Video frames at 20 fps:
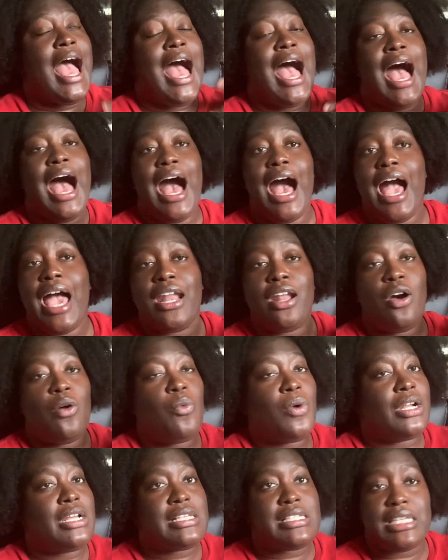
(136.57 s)
I don't
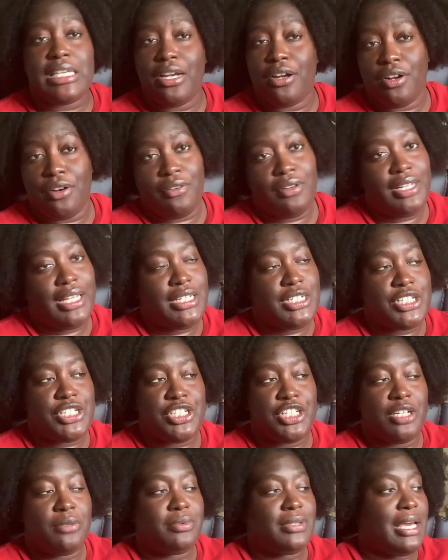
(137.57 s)
want to see her in a
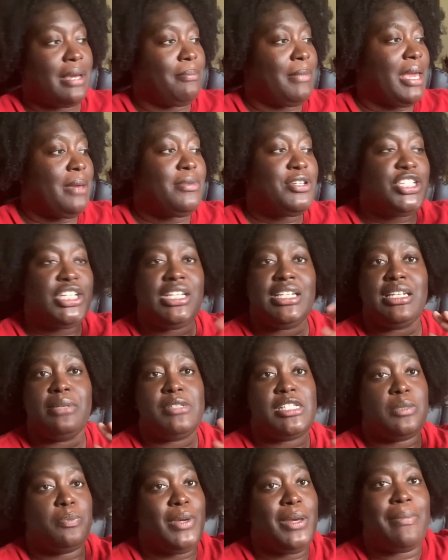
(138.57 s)
relationship. Like maybe she need to
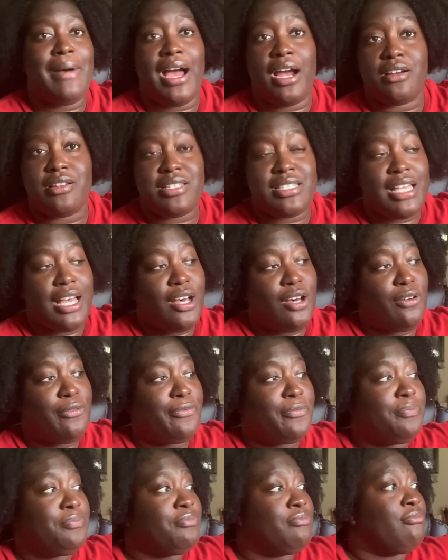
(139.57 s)
just be by herself,
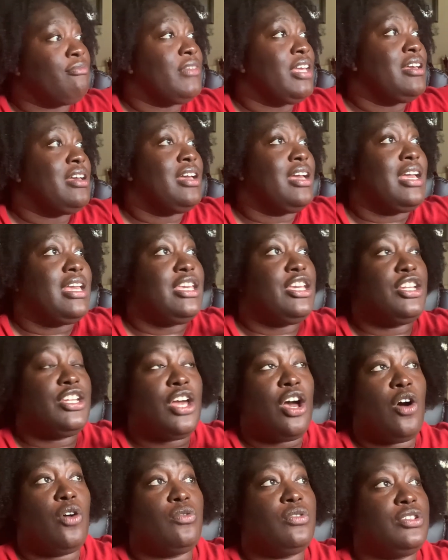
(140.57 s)

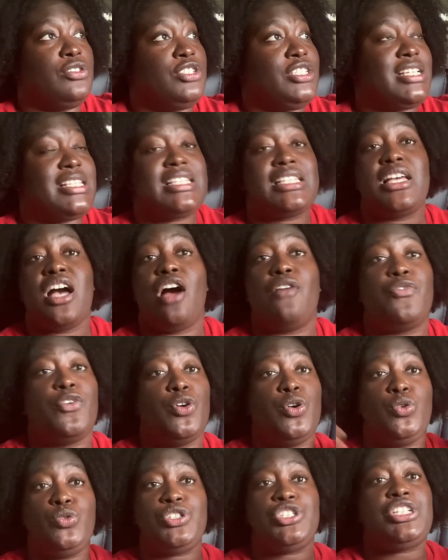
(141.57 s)
discover
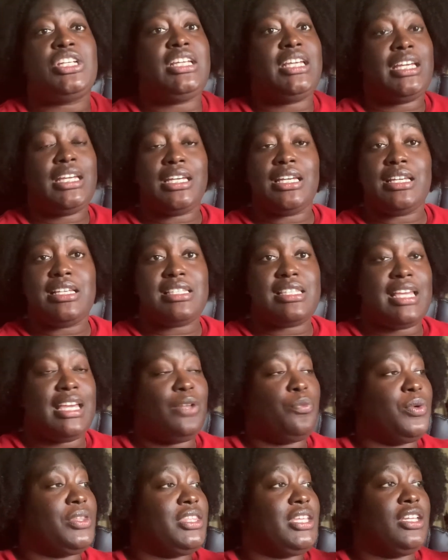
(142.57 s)
who she is
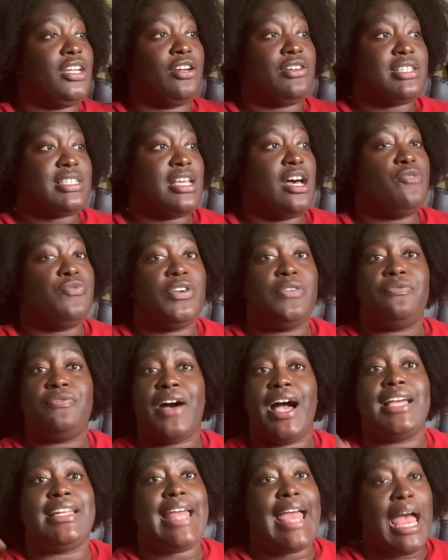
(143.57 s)
and within herself and
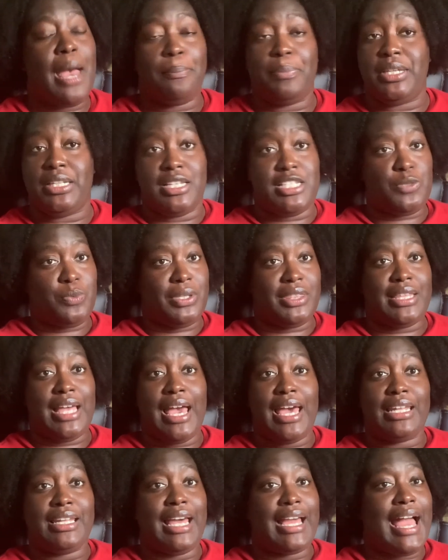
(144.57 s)
find happiness with
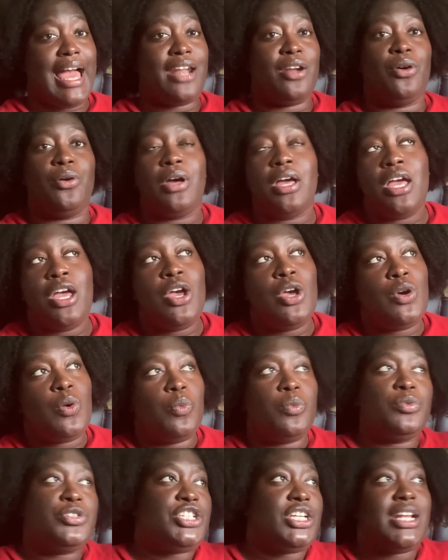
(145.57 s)
that. Like I don't
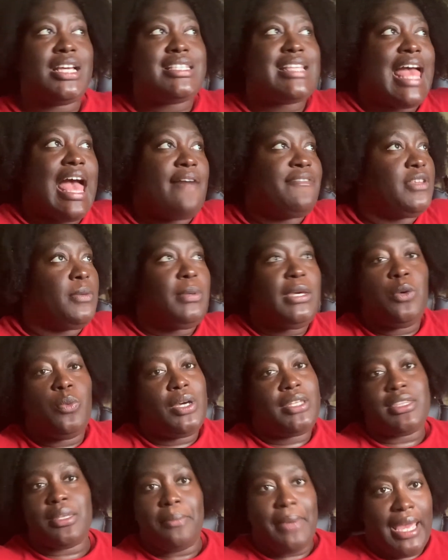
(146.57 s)
she doesn't have to be
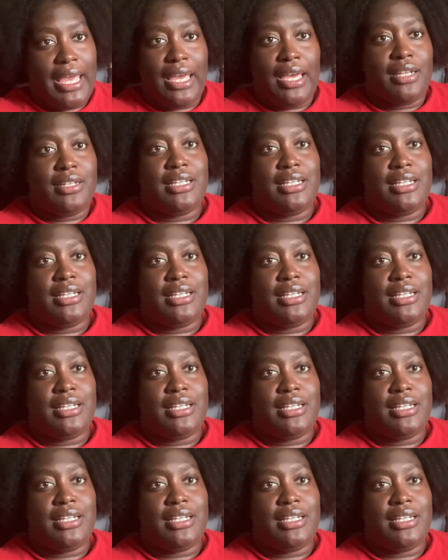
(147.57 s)
with a man.